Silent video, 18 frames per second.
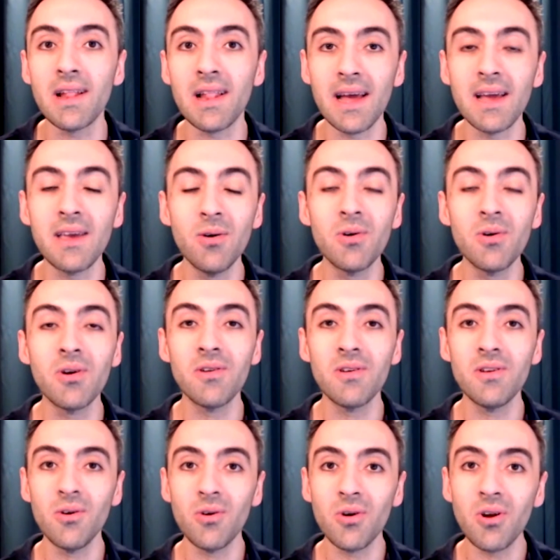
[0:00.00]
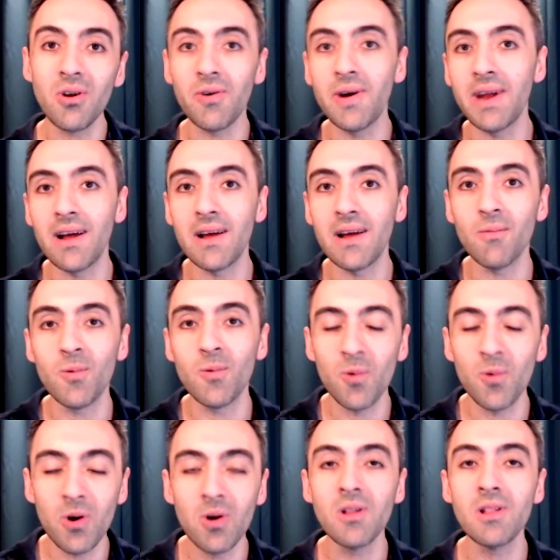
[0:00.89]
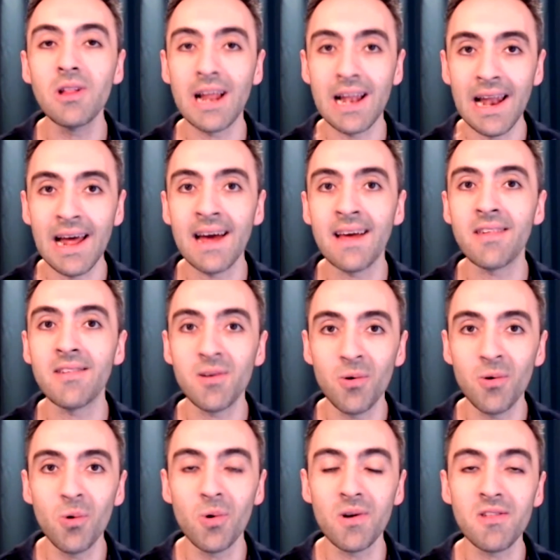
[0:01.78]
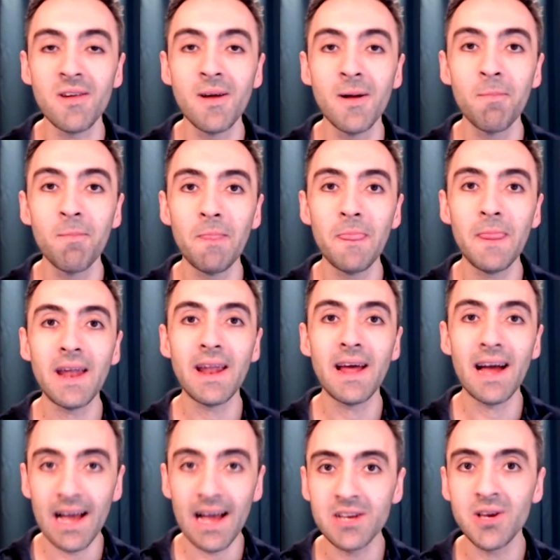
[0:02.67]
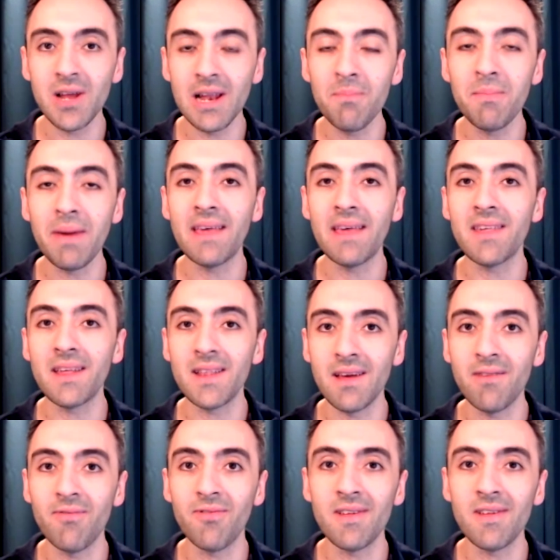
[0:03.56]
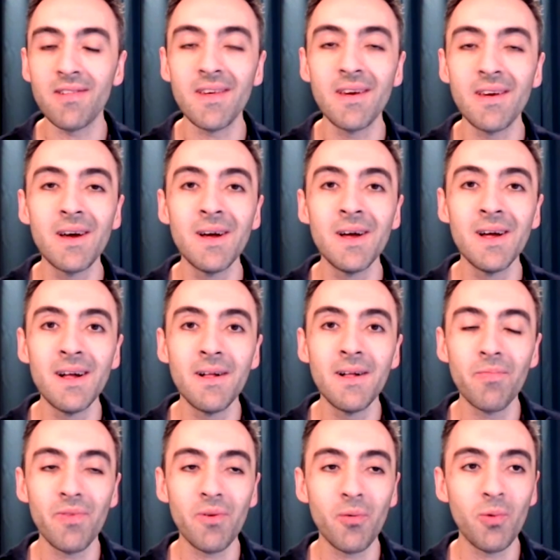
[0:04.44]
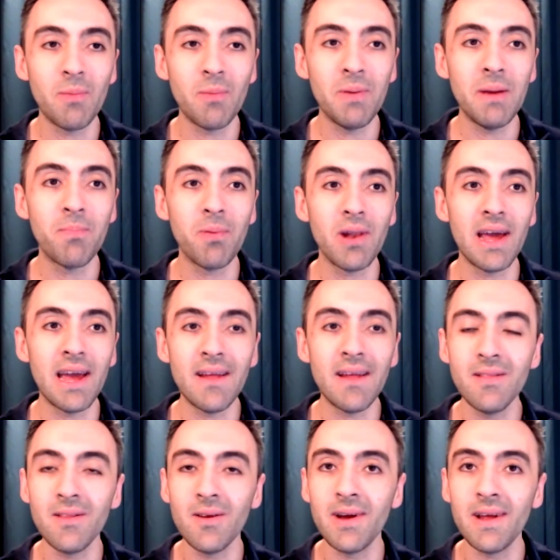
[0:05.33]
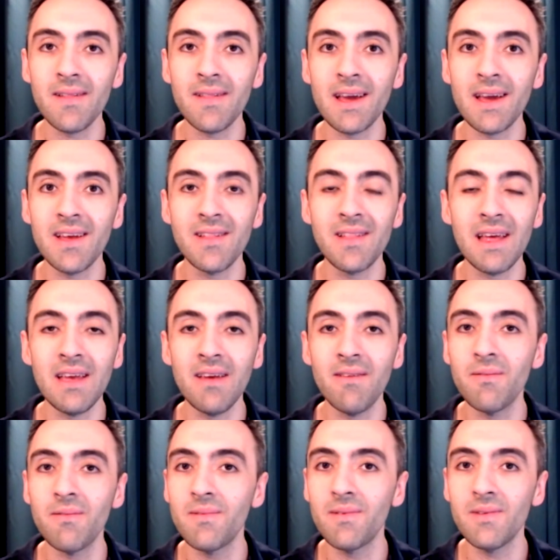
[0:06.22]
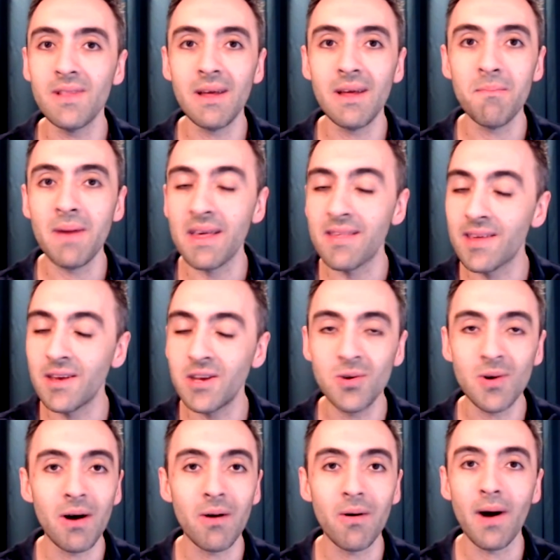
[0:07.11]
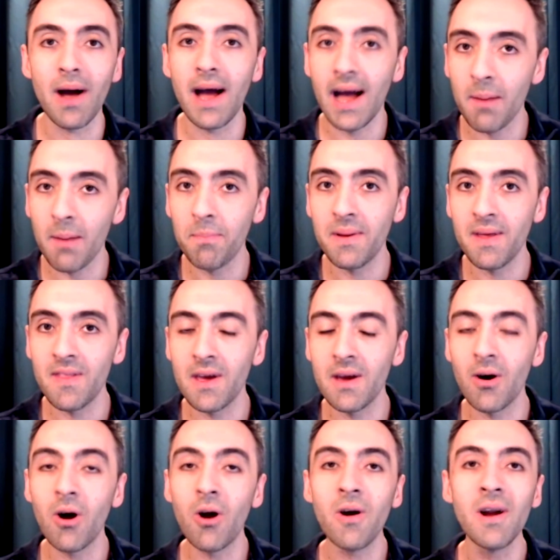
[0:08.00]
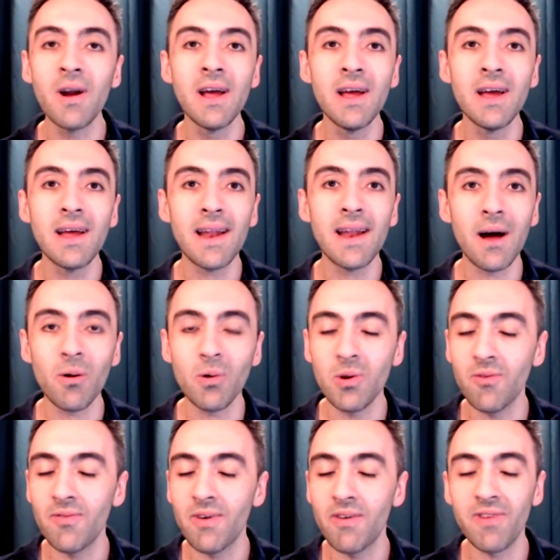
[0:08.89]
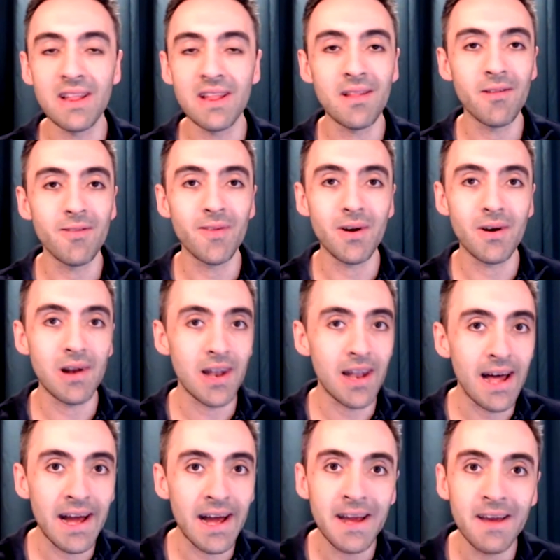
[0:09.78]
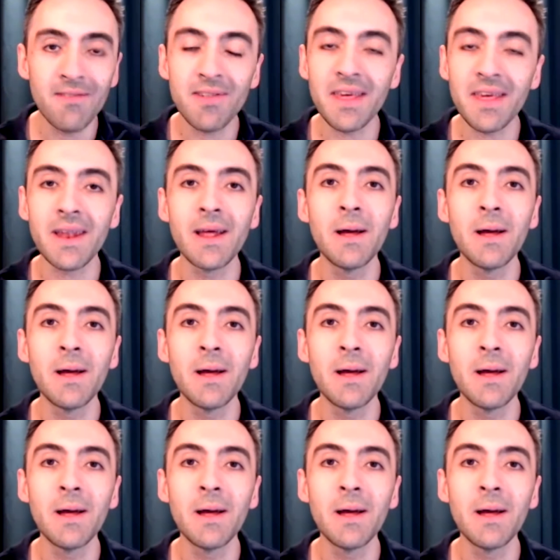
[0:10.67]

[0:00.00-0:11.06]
Like, you could create a world-class course that actually makes a difference, where people enter and they message you how happy they are and how you've affected their lives, and